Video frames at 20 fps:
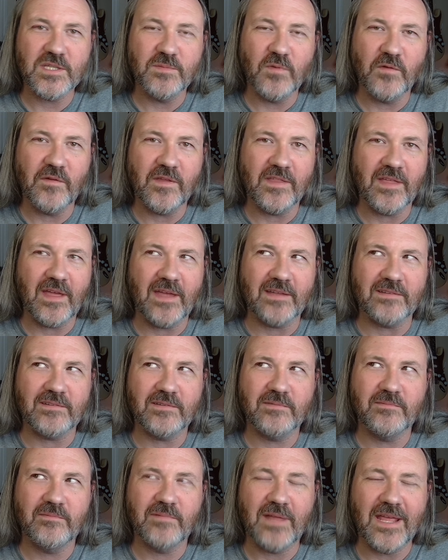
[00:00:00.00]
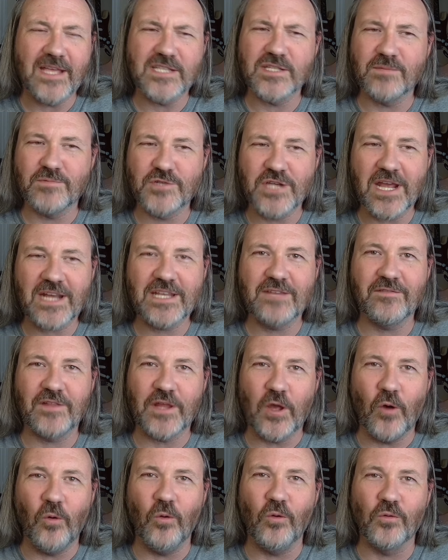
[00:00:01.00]
movie that is
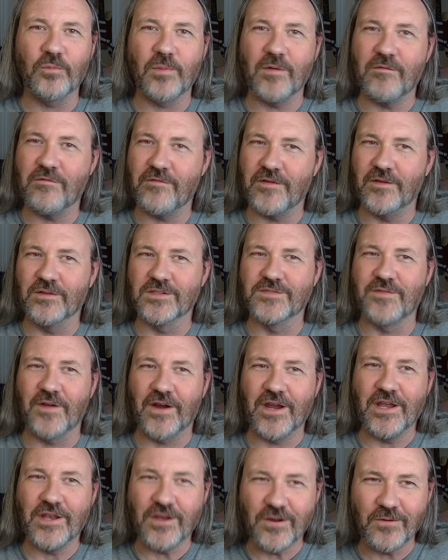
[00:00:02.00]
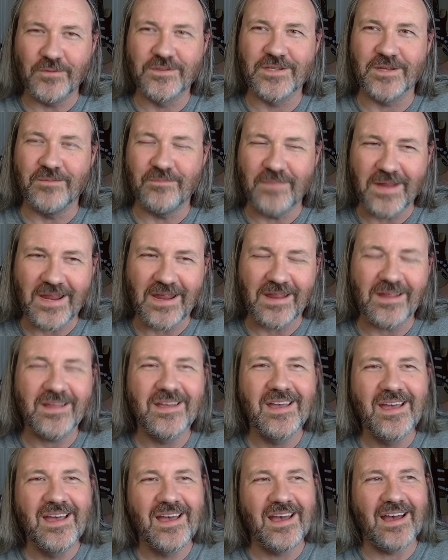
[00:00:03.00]
objectively old but feels very new to me,
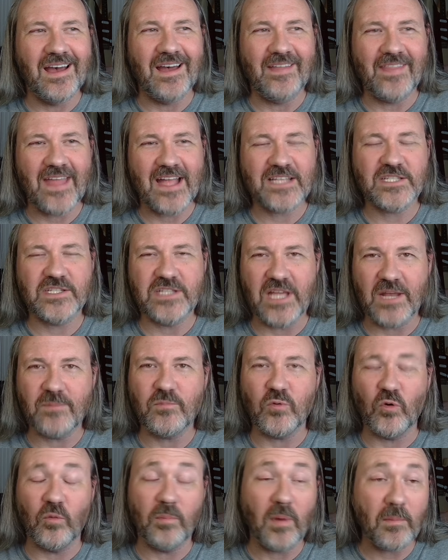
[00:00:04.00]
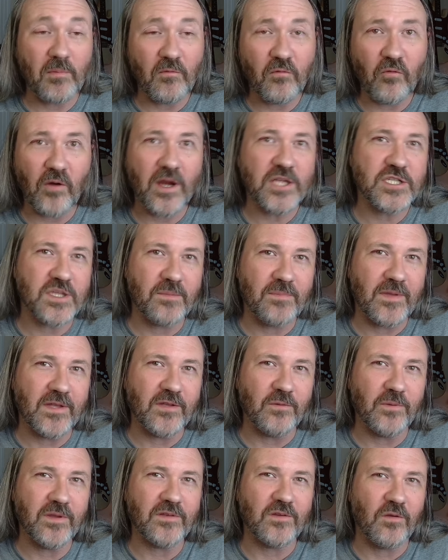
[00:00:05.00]
and that's Deadpool. But before I jump
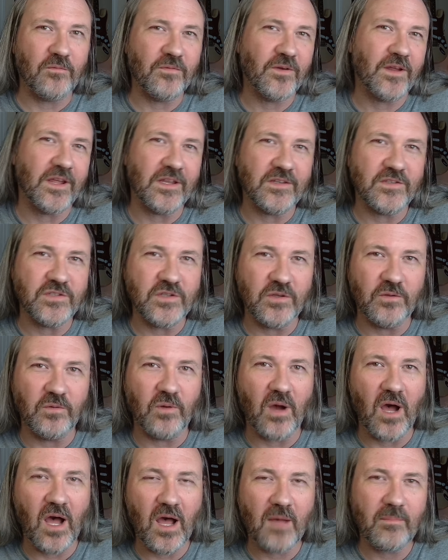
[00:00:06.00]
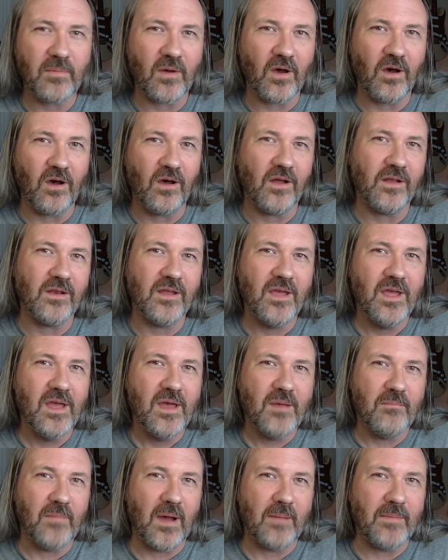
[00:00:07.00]
into it, don't forget to hop on
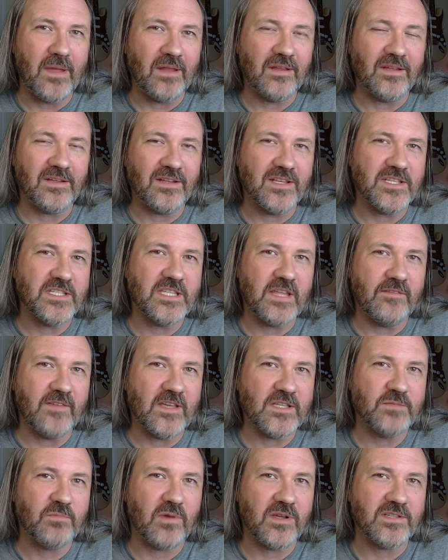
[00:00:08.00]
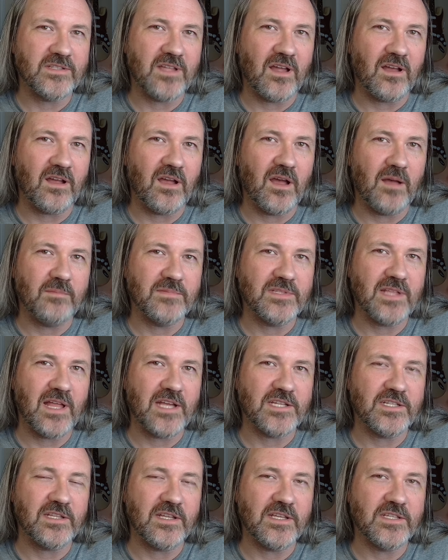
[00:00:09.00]
my mailing list,
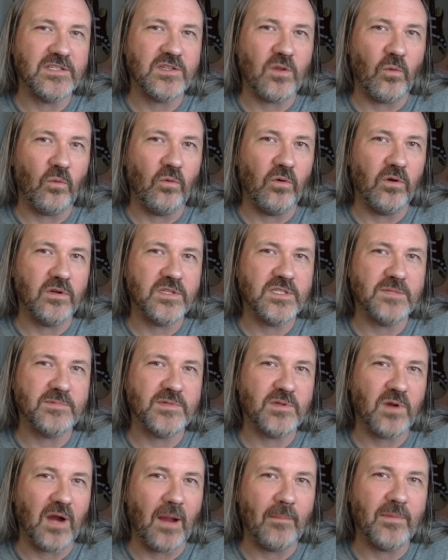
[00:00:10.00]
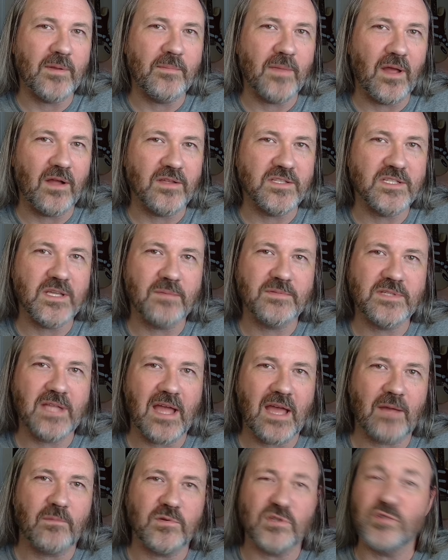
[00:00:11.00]
dvspress.com/list, or subscribe to me on
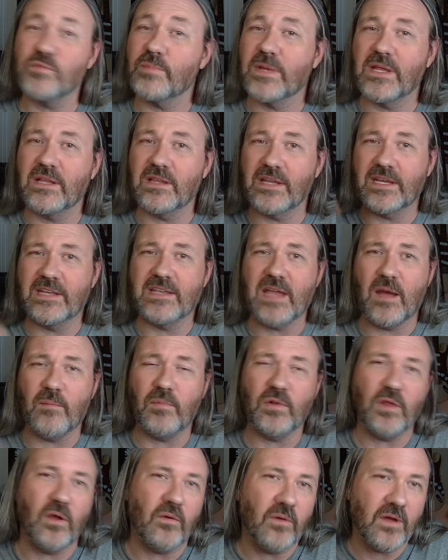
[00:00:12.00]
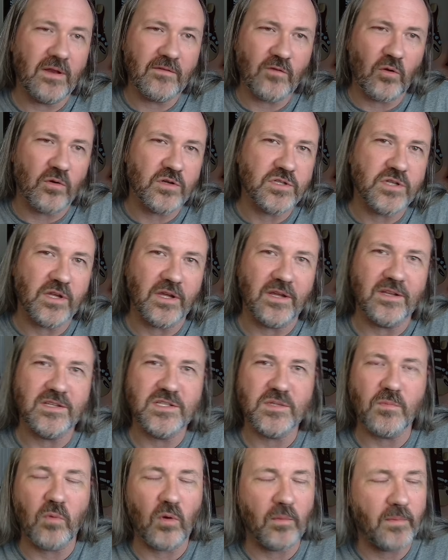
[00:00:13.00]
Substack, which will be linked down below. And of course, you can
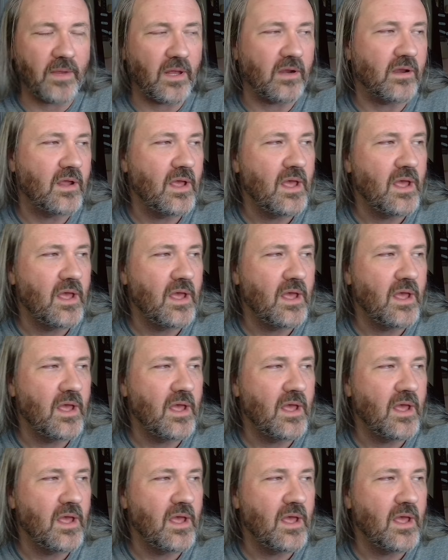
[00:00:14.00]
support me on